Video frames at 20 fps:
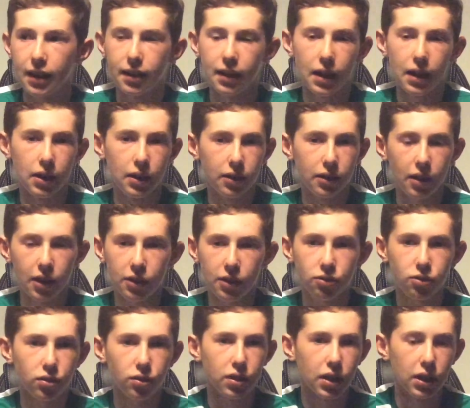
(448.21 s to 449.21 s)
No,
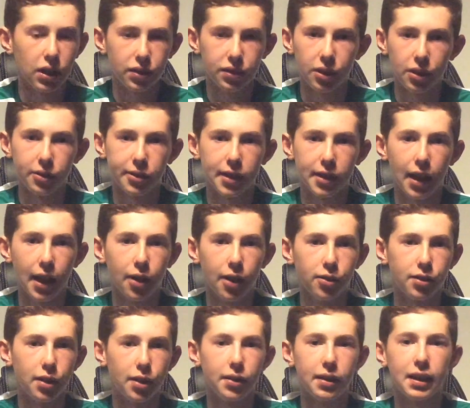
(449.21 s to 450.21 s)
it's just all so
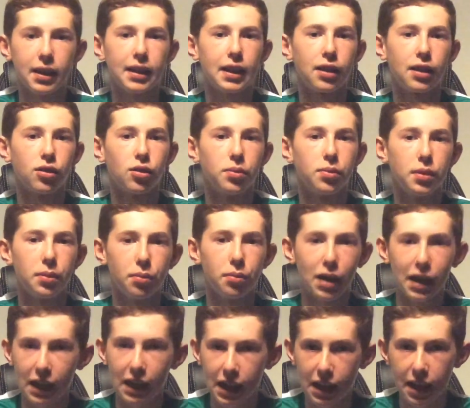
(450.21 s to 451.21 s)
slow. So I think that's something
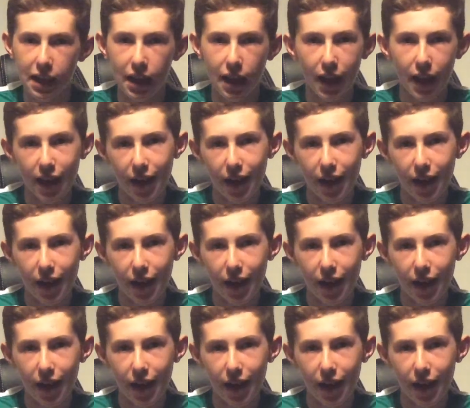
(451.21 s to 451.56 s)
Bradley